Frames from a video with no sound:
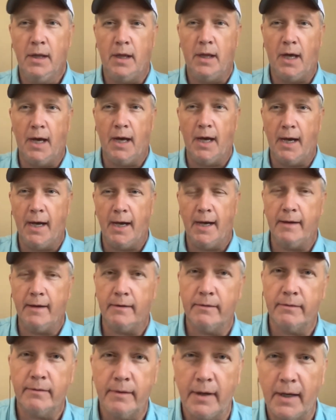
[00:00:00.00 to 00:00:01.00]

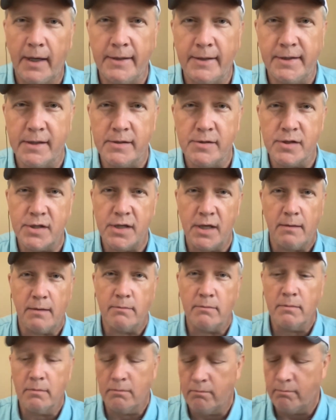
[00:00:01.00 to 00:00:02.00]
uh, it didn't
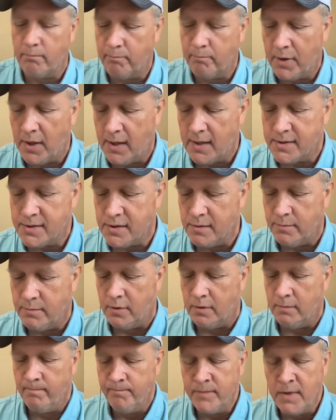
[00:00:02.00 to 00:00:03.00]
seem
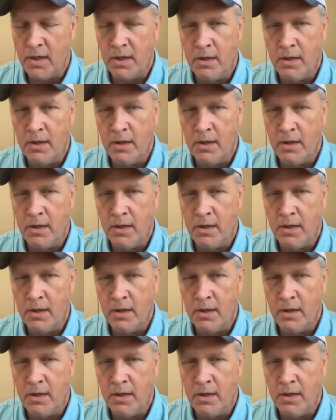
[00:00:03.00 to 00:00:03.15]
possible.